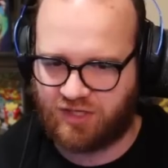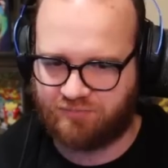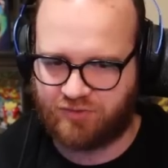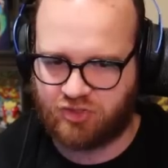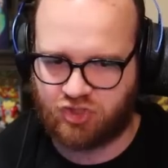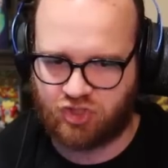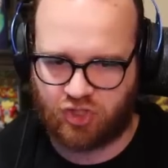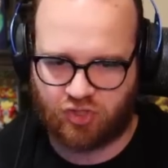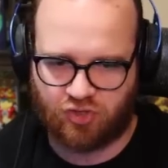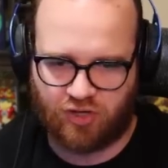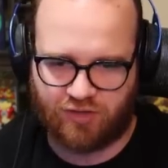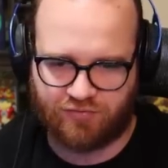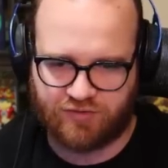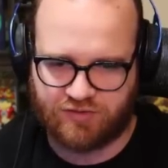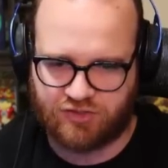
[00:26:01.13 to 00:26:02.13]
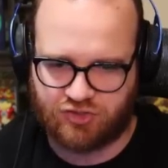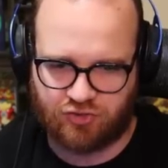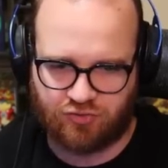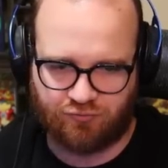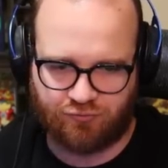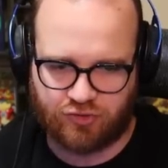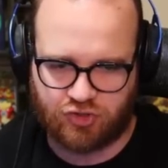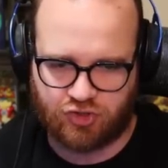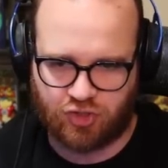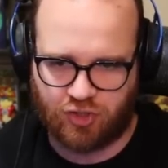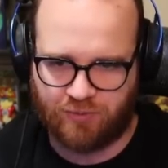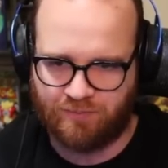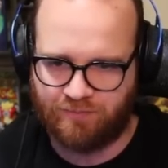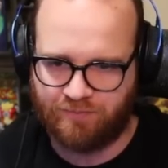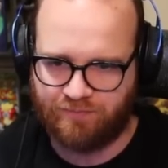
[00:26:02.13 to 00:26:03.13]
up the Juggernaut this turn for
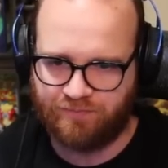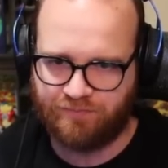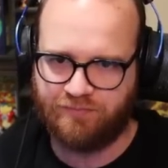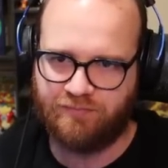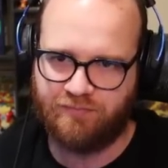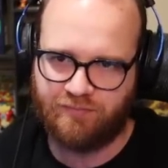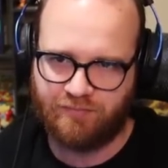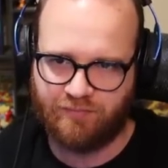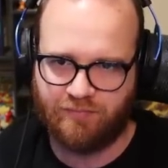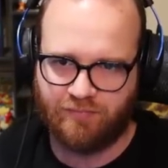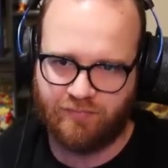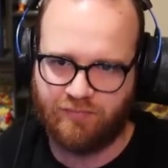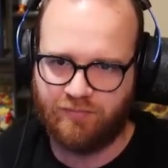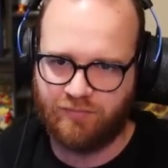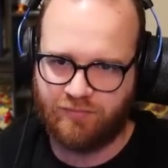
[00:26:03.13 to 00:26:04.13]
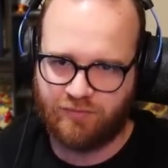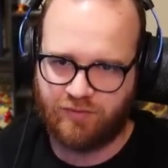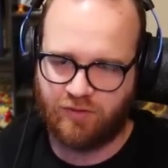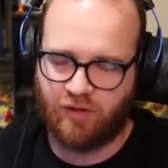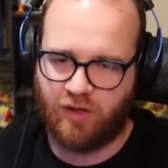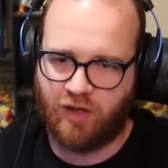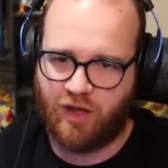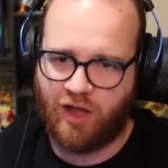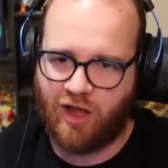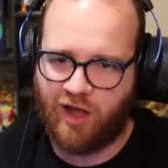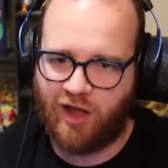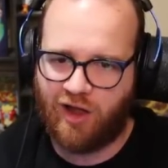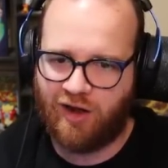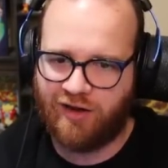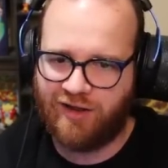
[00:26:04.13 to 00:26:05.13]
sure.
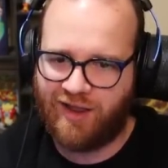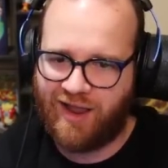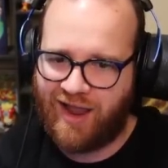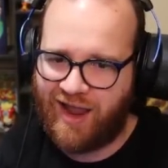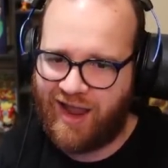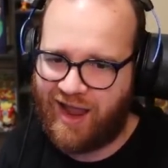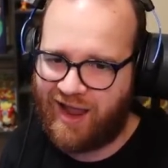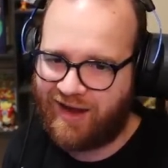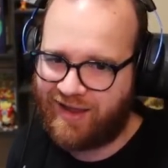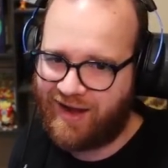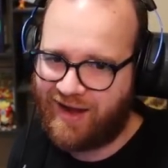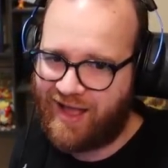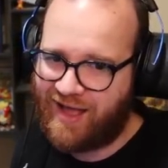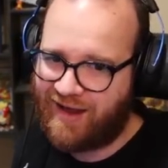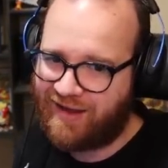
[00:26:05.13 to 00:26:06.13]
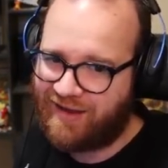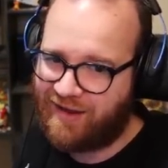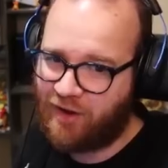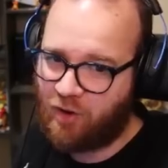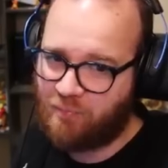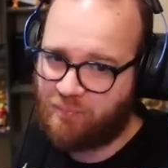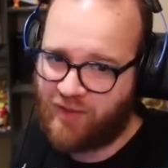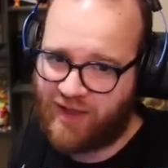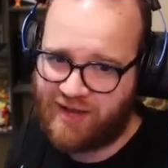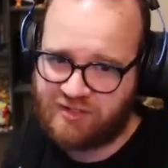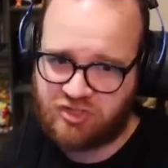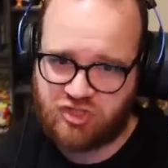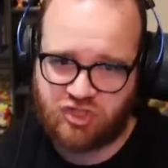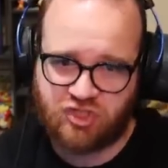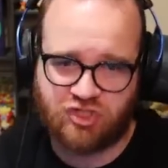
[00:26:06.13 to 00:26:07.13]
Oh, yeah. Get out of here,
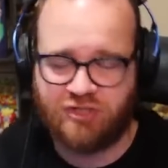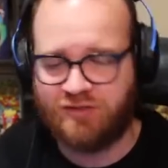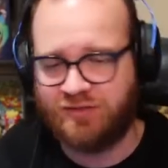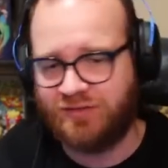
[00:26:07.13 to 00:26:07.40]
bitch.